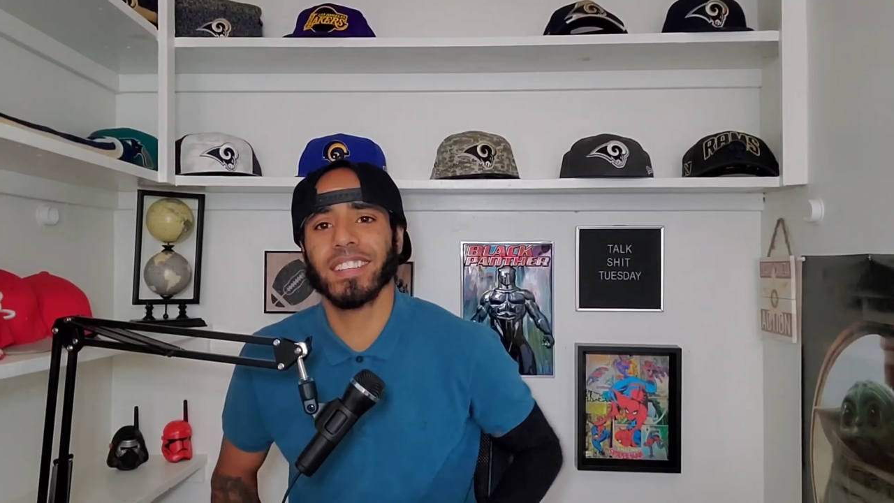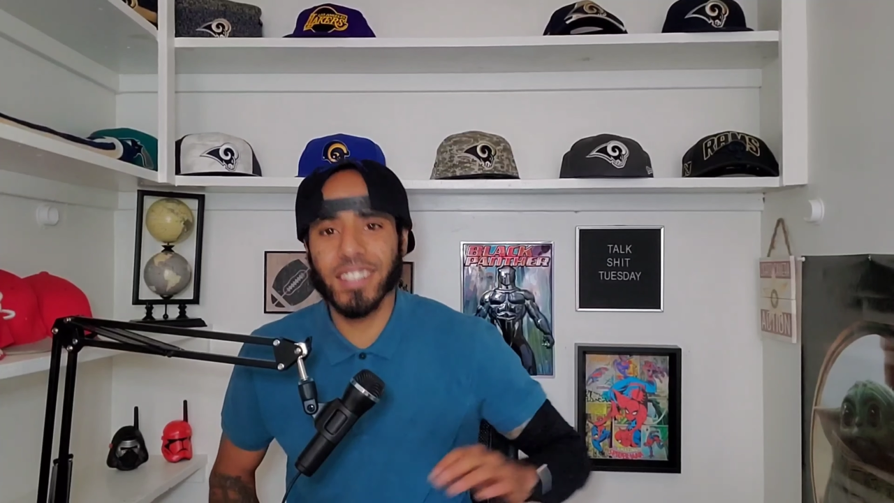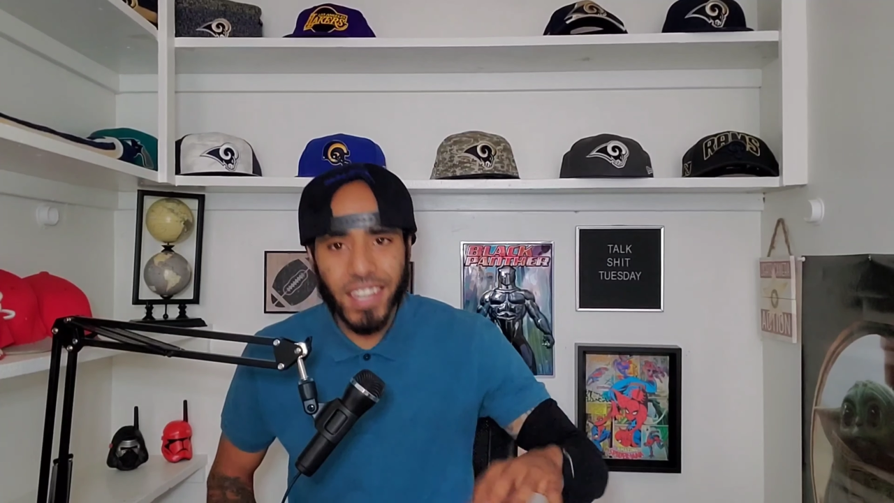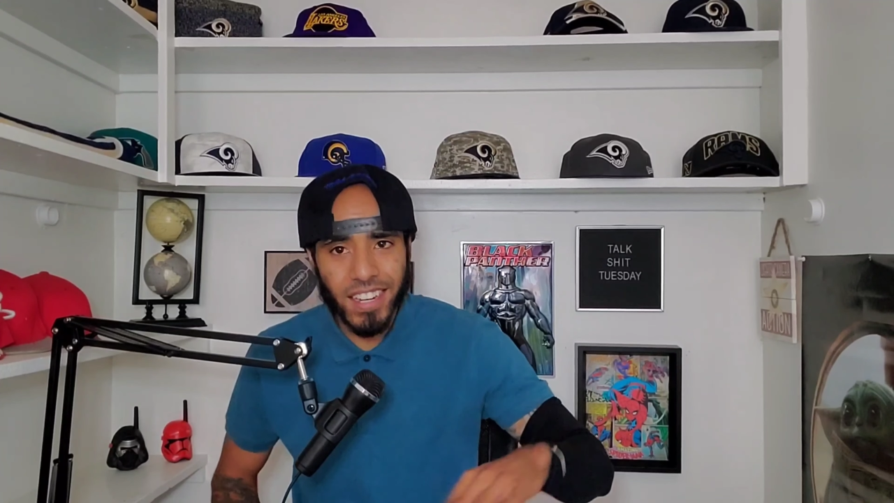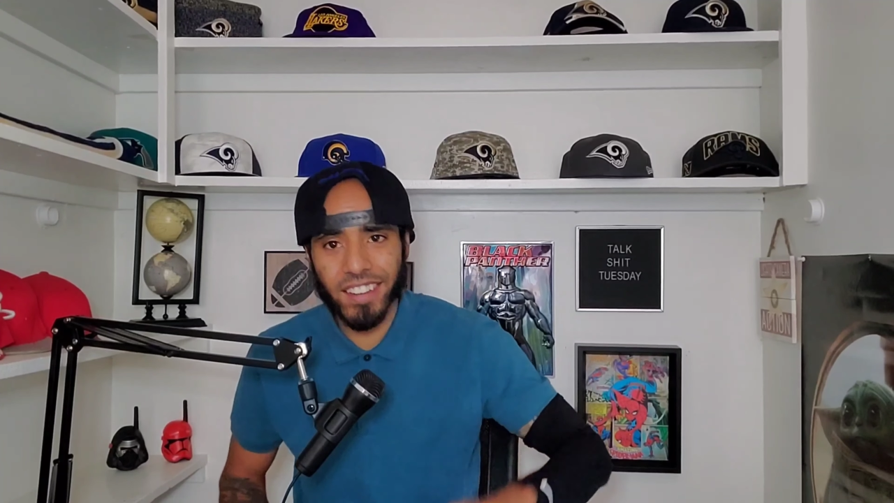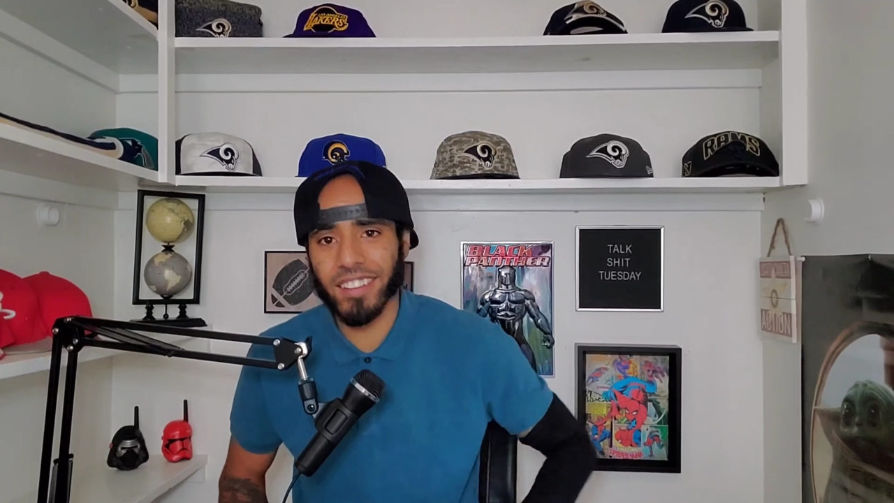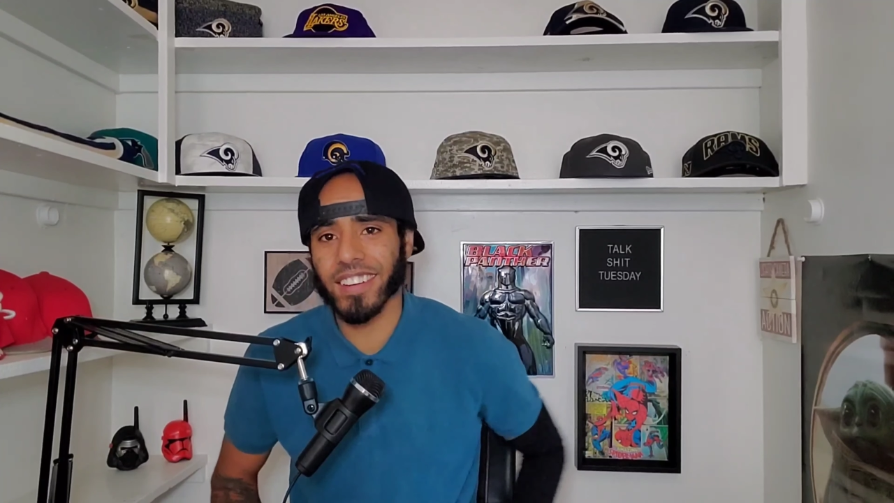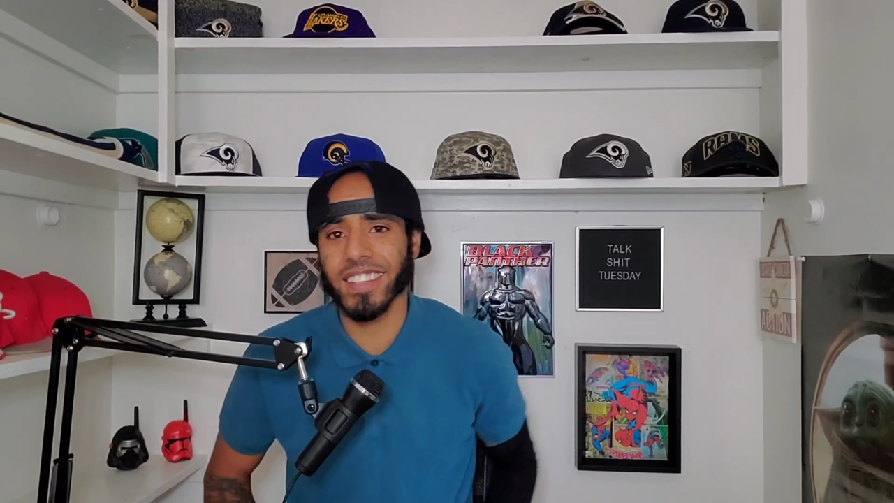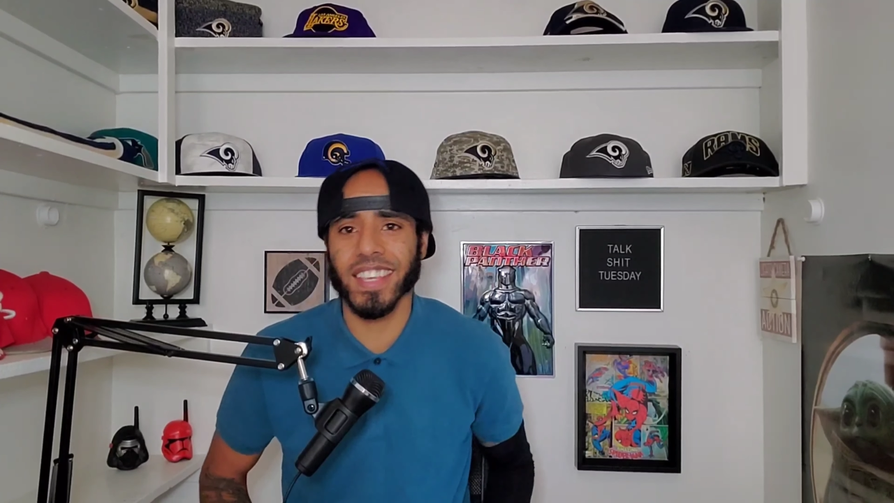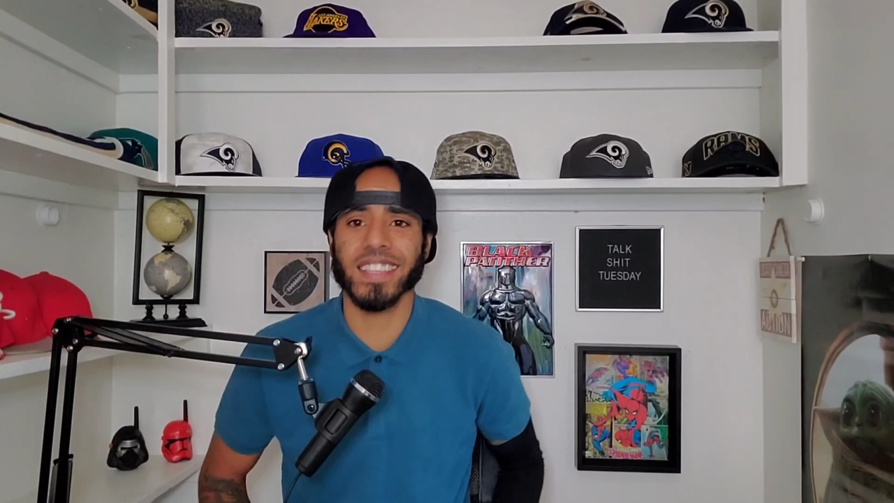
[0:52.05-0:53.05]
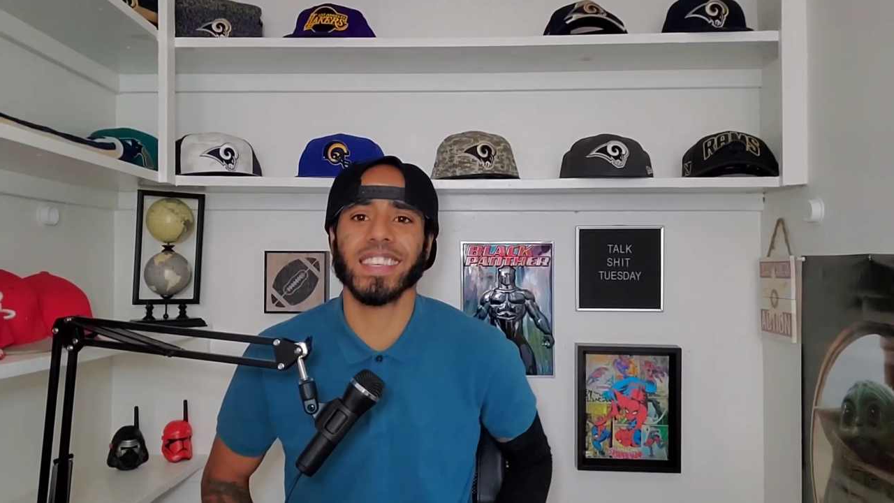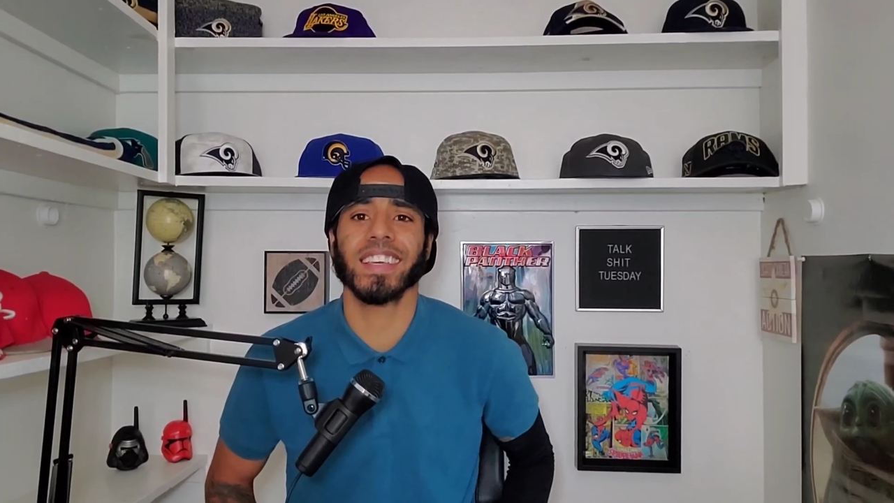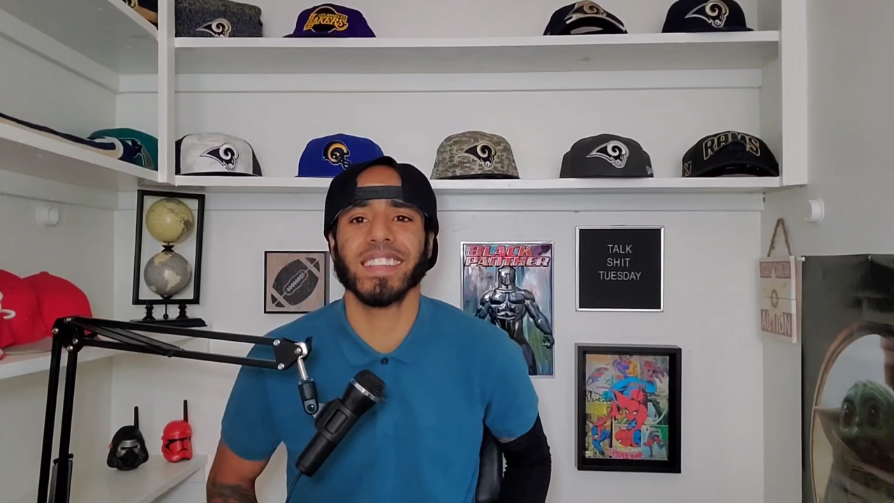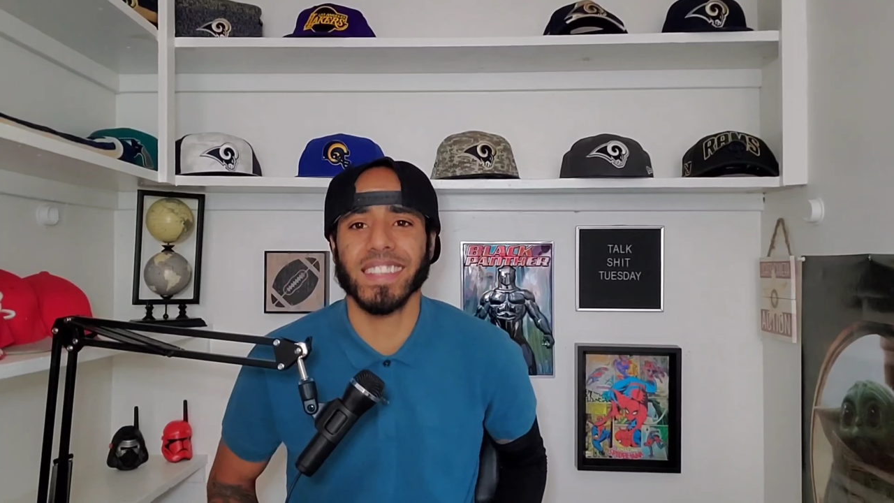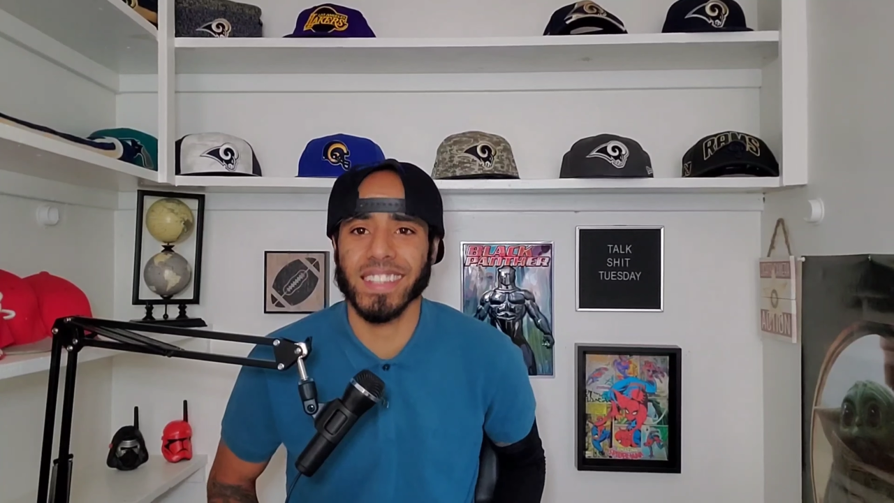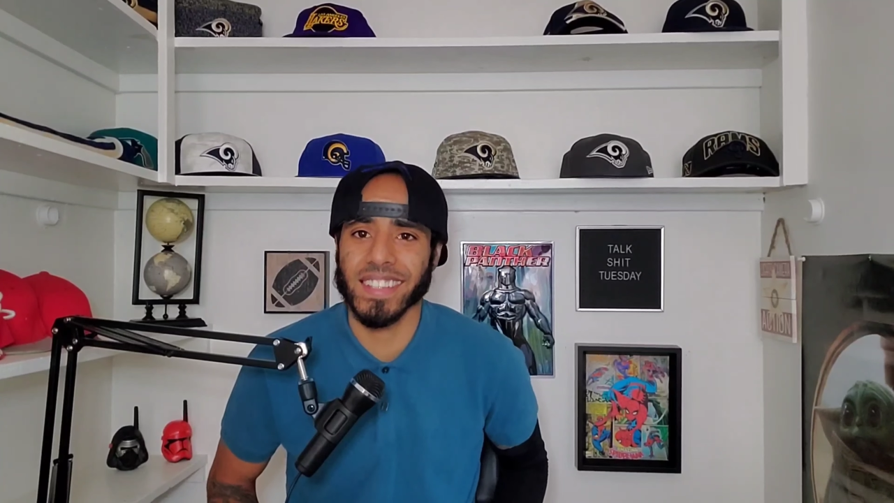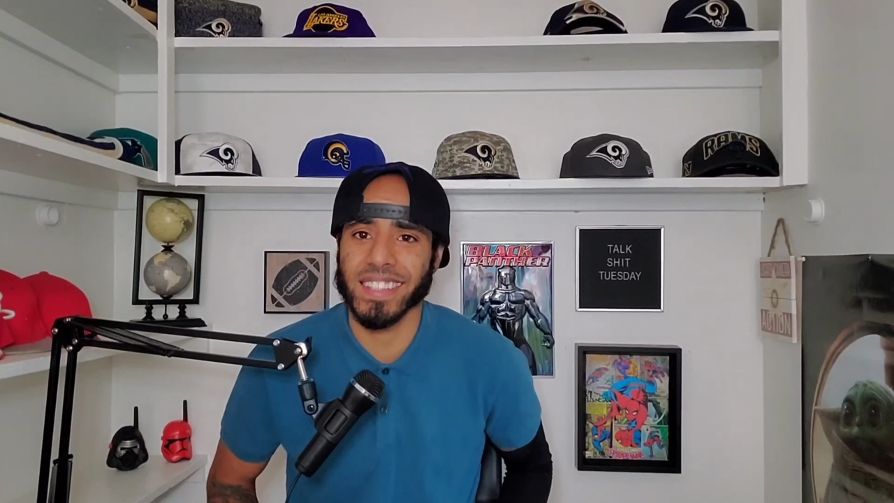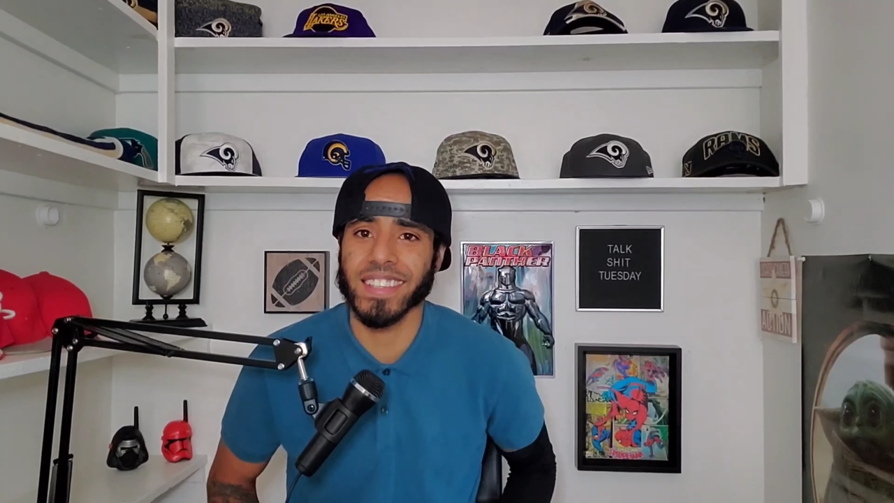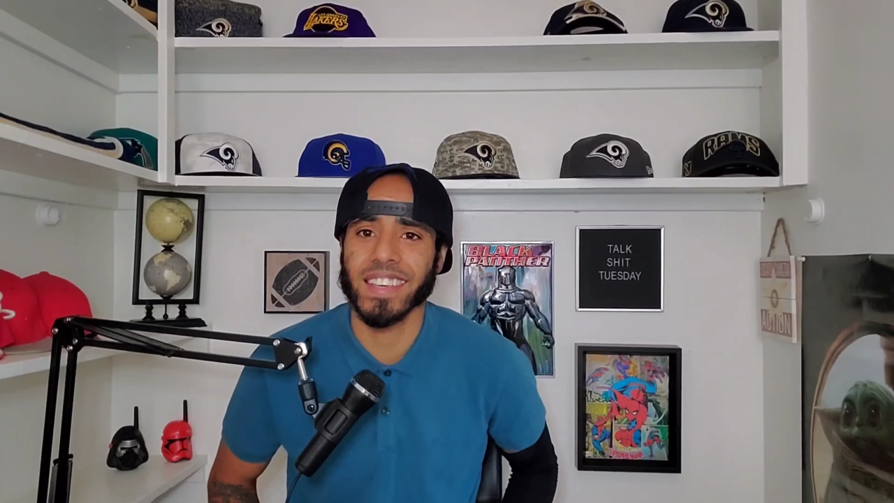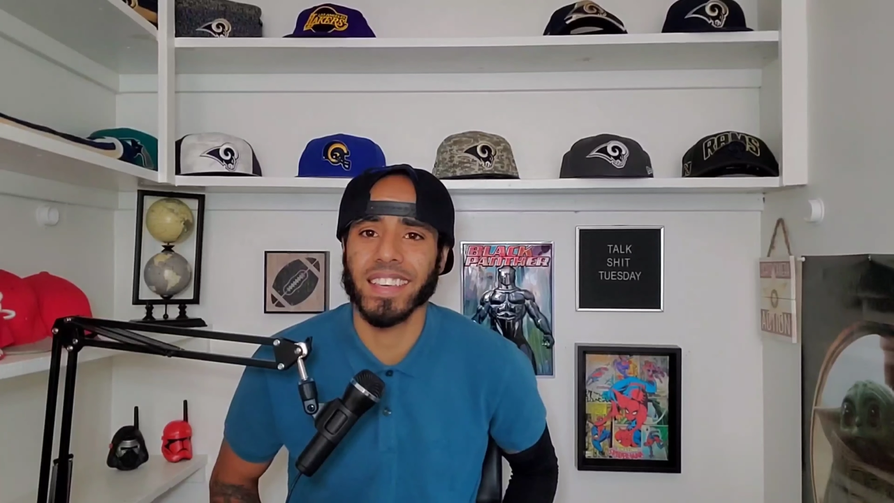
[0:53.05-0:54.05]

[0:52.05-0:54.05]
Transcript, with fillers: cheated on his S A Ts.